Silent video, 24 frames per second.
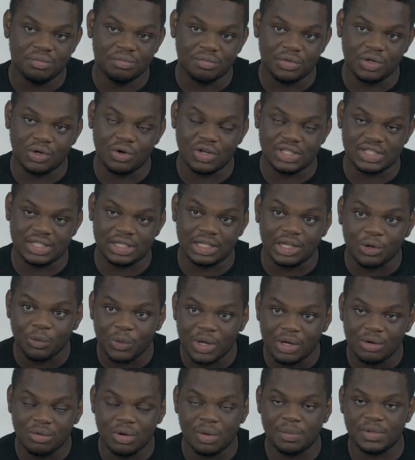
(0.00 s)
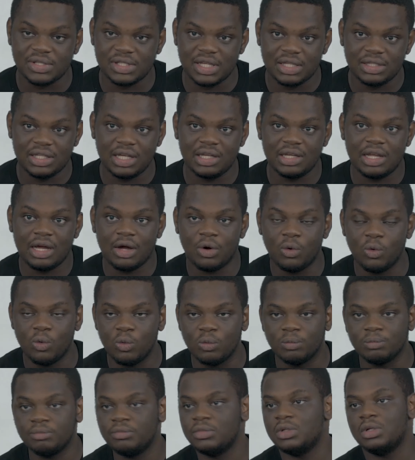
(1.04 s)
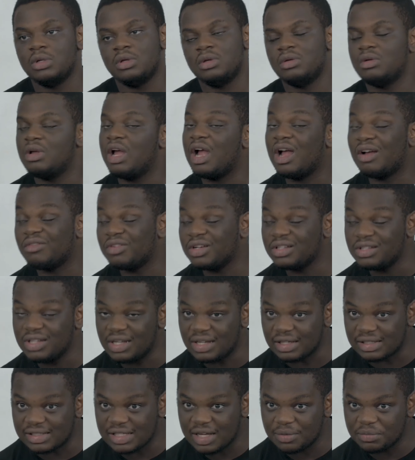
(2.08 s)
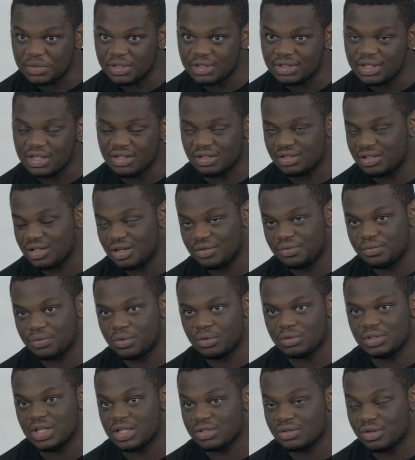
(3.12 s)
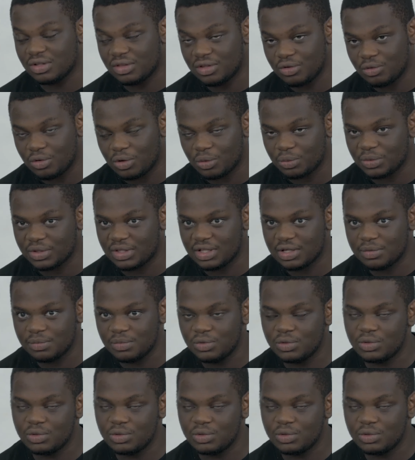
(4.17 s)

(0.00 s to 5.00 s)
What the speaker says: because in a way he represented that, I've already examined them, therefore there's nothing wrong with them.